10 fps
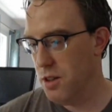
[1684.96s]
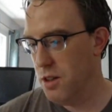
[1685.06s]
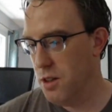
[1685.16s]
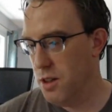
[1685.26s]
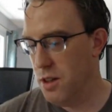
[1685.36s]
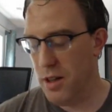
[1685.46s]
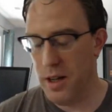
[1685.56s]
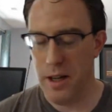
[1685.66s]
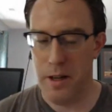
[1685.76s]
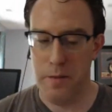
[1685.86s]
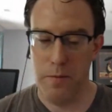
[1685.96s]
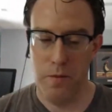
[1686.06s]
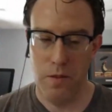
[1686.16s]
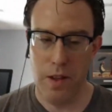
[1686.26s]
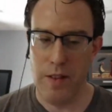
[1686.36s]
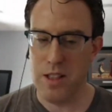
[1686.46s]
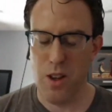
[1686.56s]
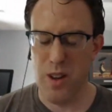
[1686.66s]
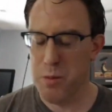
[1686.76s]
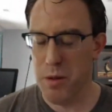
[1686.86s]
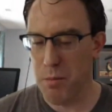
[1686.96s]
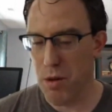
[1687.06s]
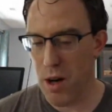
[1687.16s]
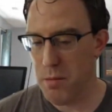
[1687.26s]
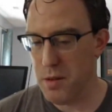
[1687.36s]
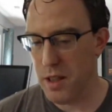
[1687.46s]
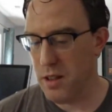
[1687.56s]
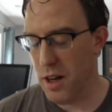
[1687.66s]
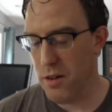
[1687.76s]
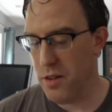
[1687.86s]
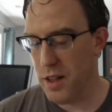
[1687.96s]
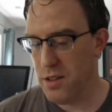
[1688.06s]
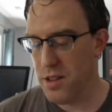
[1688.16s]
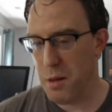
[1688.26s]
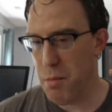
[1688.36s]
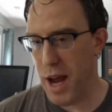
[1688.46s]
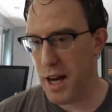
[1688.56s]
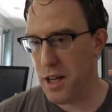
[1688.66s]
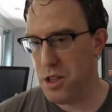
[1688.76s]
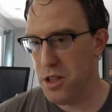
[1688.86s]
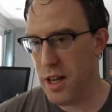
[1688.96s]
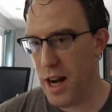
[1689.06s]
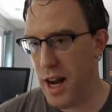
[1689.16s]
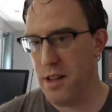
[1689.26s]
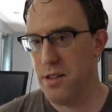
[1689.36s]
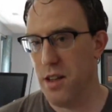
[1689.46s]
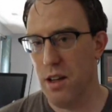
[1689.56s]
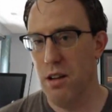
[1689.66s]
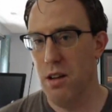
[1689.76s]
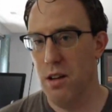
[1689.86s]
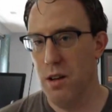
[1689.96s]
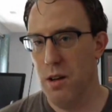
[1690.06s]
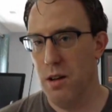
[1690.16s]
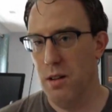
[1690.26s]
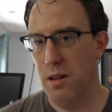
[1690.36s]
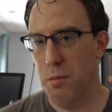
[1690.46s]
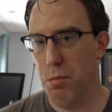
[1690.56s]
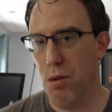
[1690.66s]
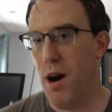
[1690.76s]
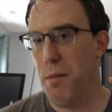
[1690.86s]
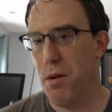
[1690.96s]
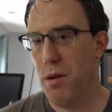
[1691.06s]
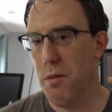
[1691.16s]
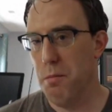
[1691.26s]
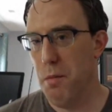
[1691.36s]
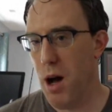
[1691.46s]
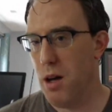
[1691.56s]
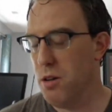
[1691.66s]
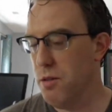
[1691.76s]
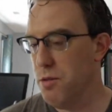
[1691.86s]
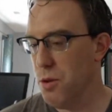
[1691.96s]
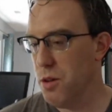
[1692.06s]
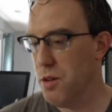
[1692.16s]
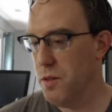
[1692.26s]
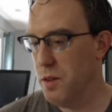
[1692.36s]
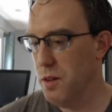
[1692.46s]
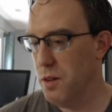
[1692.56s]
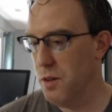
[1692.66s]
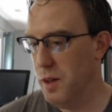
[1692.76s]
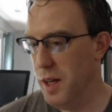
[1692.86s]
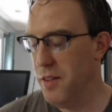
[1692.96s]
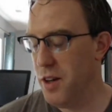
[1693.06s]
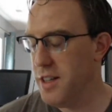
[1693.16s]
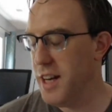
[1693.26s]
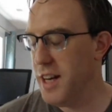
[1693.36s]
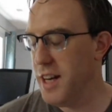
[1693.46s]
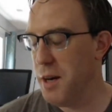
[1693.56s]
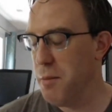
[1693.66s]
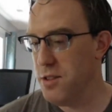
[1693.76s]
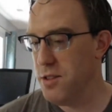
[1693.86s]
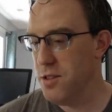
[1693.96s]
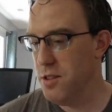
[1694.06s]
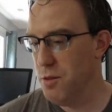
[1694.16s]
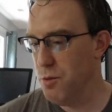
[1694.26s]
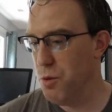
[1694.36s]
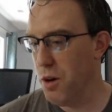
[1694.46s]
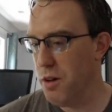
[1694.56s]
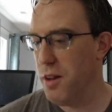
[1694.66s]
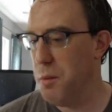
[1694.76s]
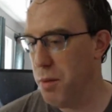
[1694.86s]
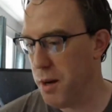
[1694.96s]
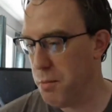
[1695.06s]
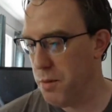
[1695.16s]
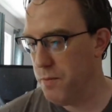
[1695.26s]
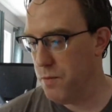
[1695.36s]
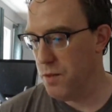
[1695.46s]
And that's always been a problem. Like, I don't think there's any package that has a proper model in their database for a heat pipe.